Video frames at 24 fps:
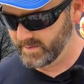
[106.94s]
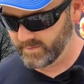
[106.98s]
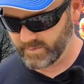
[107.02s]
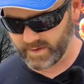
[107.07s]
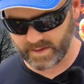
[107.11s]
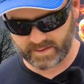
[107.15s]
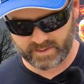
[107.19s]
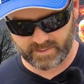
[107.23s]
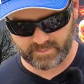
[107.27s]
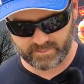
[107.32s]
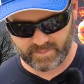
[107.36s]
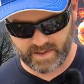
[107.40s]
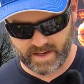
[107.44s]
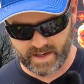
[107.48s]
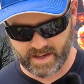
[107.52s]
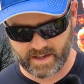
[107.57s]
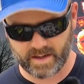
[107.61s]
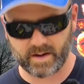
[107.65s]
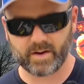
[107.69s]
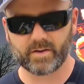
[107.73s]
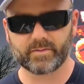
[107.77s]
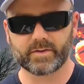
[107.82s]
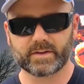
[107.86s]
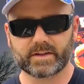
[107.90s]
fits
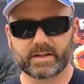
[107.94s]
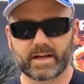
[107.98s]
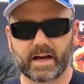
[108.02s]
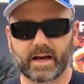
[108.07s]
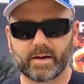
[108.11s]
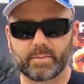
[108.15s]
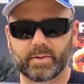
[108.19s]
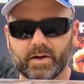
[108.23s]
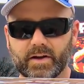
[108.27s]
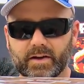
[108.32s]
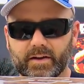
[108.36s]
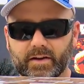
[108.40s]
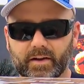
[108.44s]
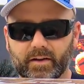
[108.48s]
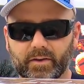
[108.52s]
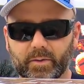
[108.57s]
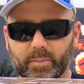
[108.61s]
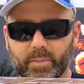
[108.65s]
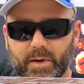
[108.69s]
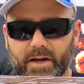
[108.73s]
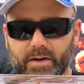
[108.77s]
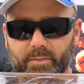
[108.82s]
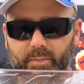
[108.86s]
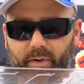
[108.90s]
right over top of the
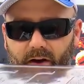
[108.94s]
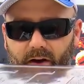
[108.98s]
peat